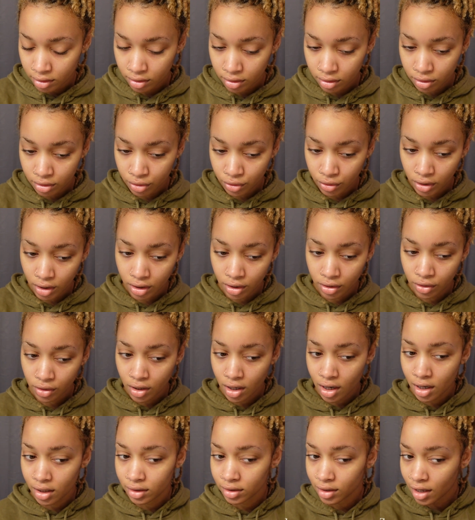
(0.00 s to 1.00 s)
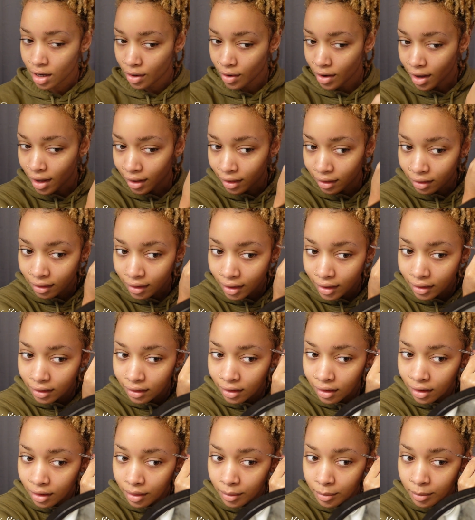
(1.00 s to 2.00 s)
straight across how I
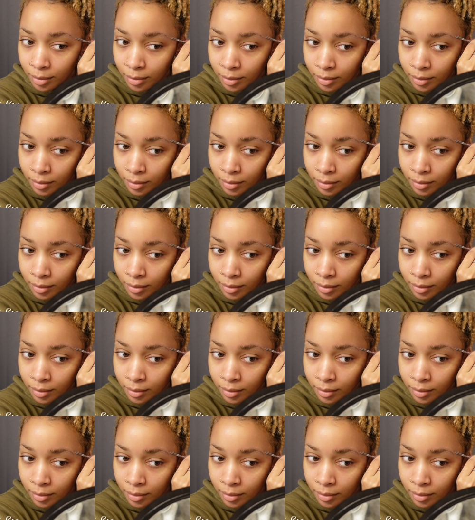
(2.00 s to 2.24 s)
like them.